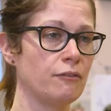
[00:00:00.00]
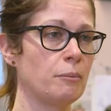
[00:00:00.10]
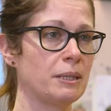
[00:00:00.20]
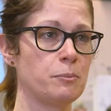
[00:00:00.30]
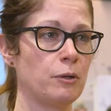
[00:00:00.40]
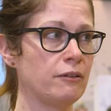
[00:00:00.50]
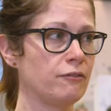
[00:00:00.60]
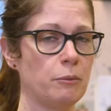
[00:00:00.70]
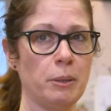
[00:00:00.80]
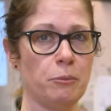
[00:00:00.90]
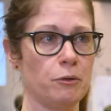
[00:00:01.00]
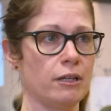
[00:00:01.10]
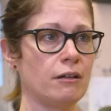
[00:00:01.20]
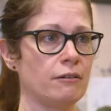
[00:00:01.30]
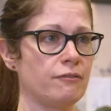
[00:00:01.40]
format's brilliant for people
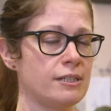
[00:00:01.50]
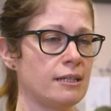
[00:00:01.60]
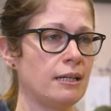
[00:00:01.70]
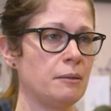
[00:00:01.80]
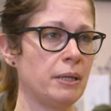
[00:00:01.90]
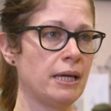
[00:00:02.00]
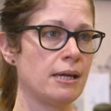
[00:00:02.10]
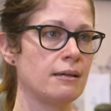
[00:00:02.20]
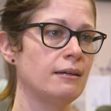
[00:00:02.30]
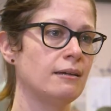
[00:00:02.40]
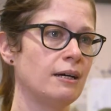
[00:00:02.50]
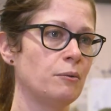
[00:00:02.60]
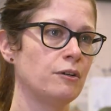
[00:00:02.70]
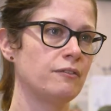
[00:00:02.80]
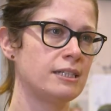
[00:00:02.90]
that can't physically be
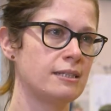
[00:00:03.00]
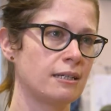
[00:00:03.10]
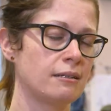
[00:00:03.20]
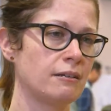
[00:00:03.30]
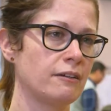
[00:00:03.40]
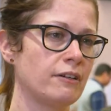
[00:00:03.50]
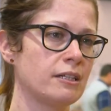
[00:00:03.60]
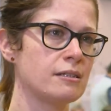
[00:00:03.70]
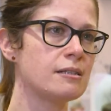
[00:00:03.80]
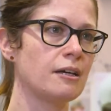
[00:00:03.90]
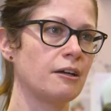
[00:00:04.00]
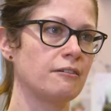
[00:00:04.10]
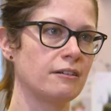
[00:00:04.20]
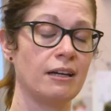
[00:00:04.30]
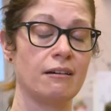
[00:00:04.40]
at one of these satellite events, so
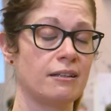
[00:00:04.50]
yeah,